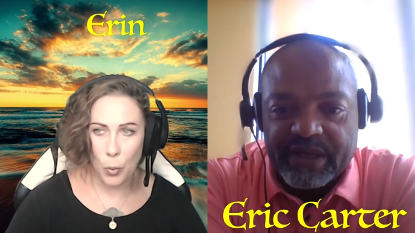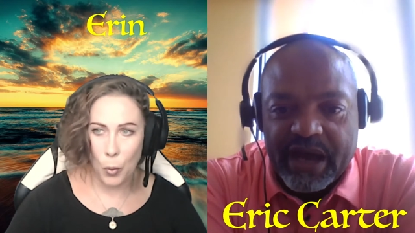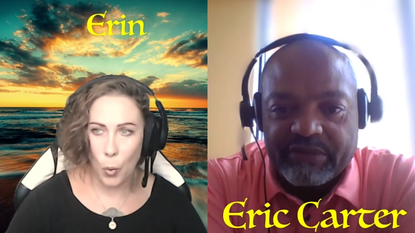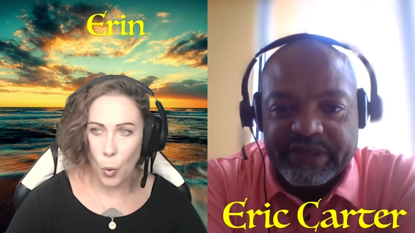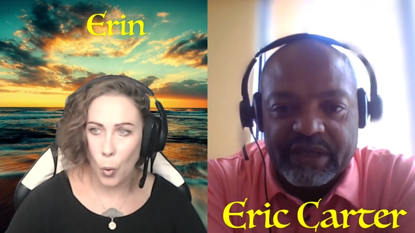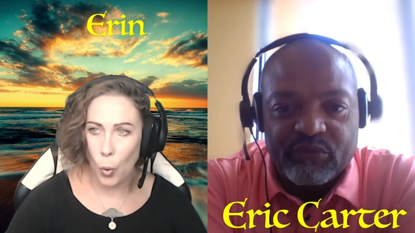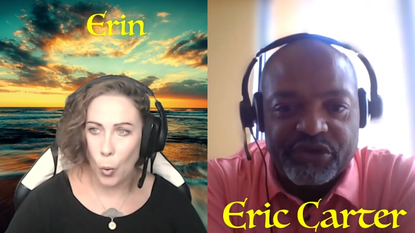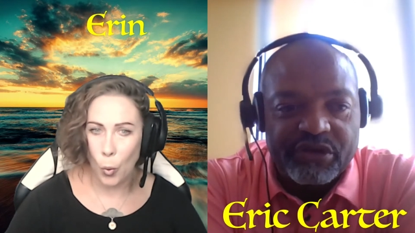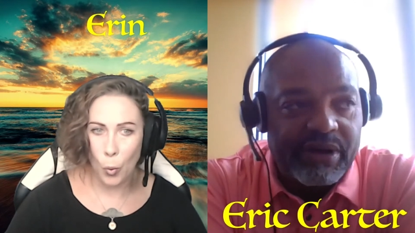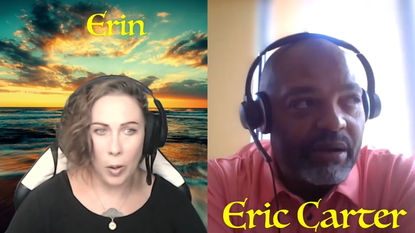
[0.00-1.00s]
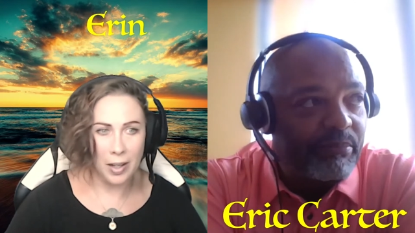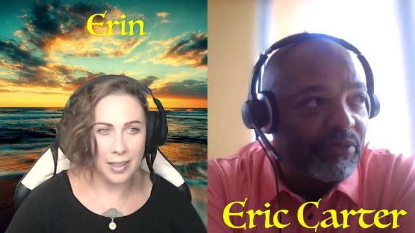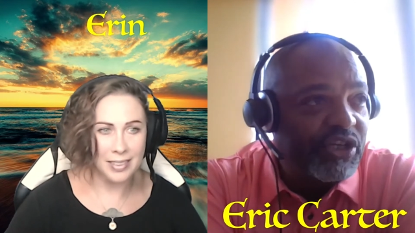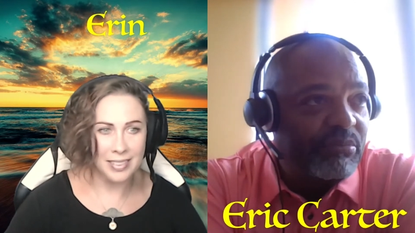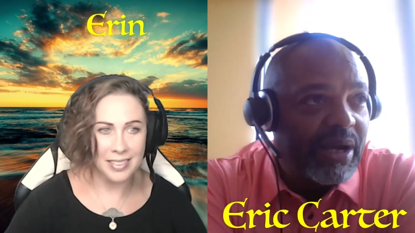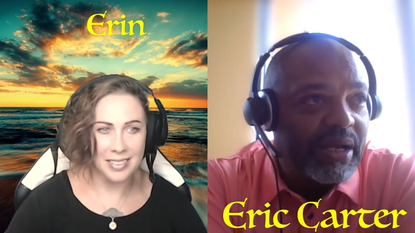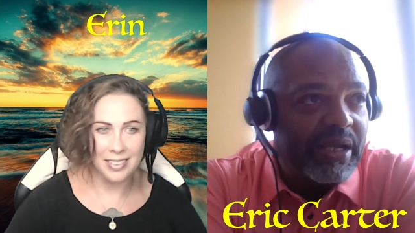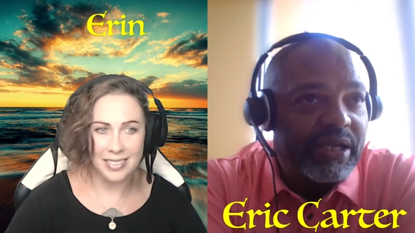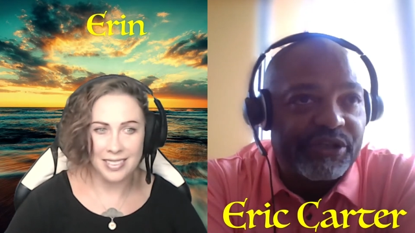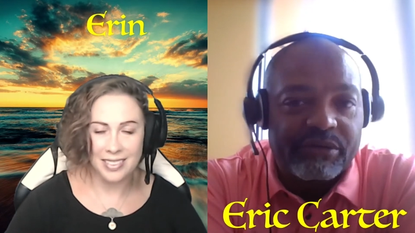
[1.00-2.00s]
Speaker 1: Now, again, when you're when you're my
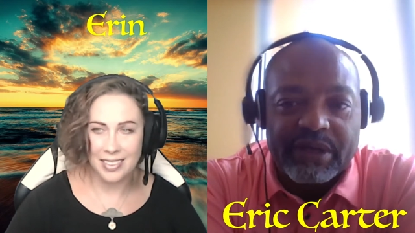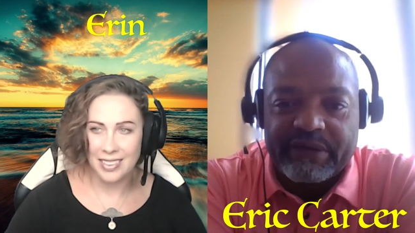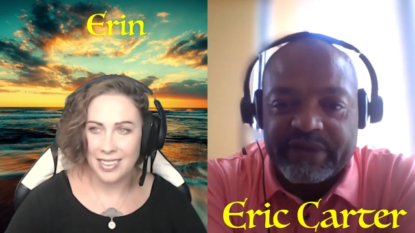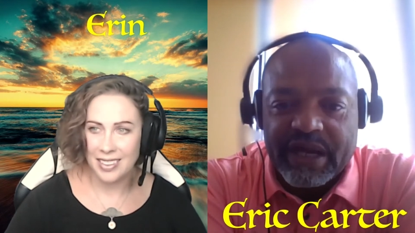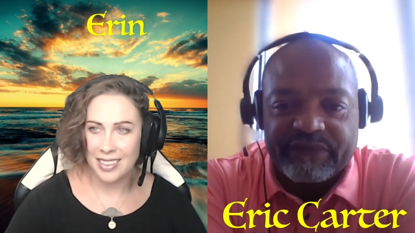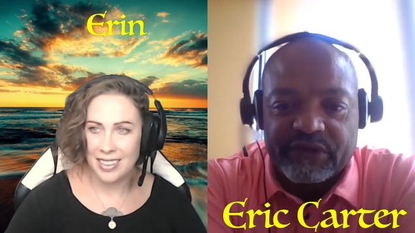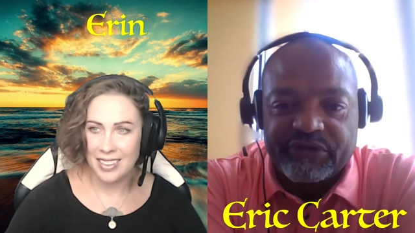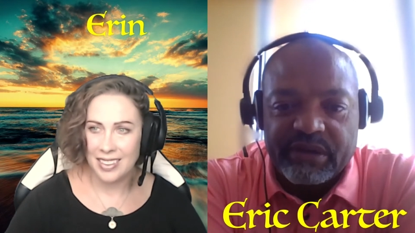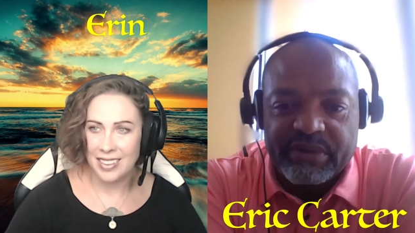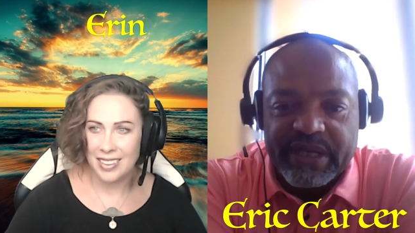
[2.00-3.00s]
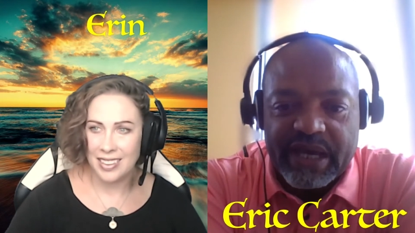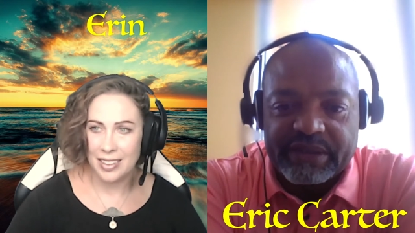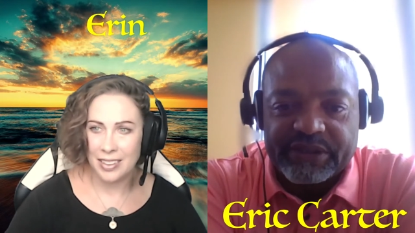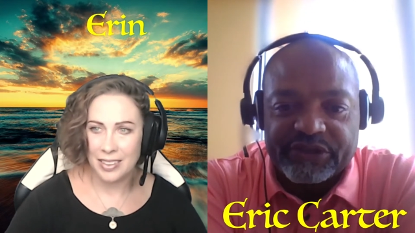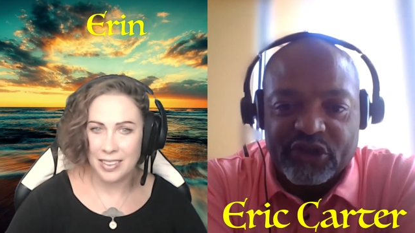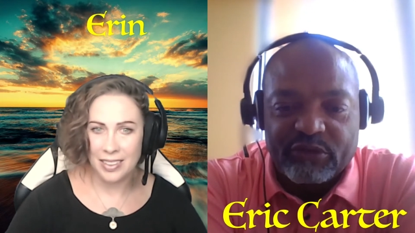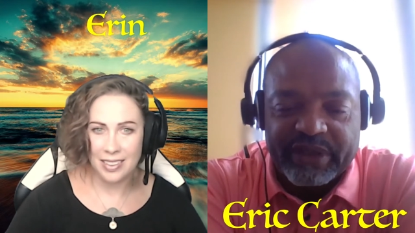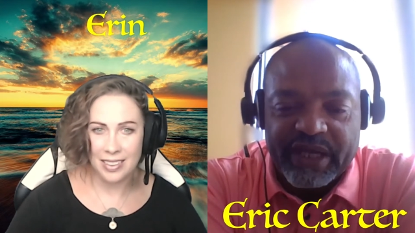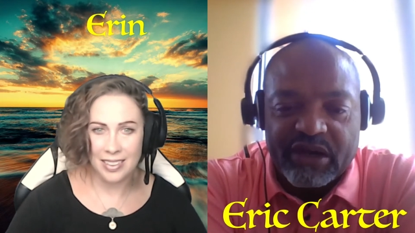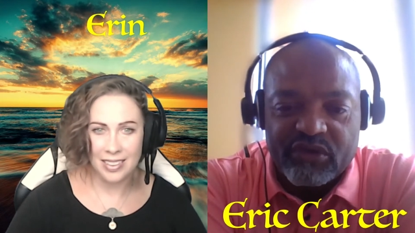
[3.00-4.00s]
age, you don't have time for green bananas and slow
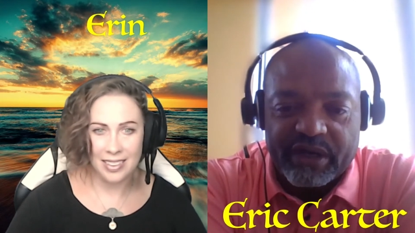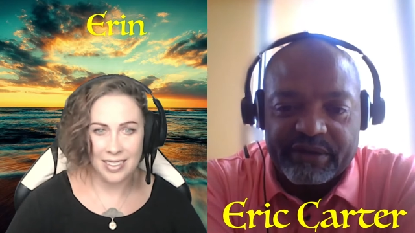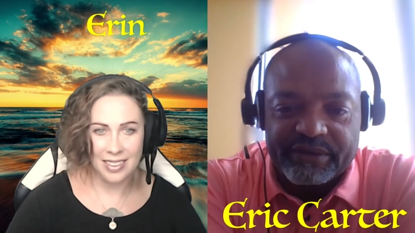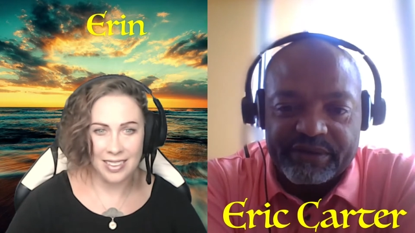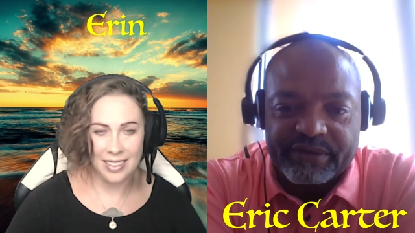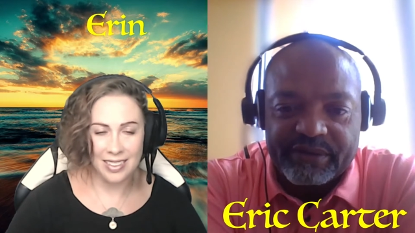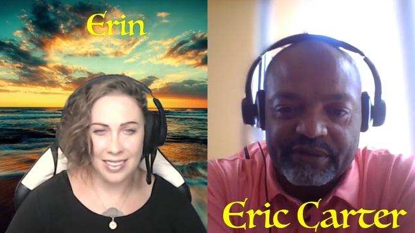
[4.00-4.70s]
playing records,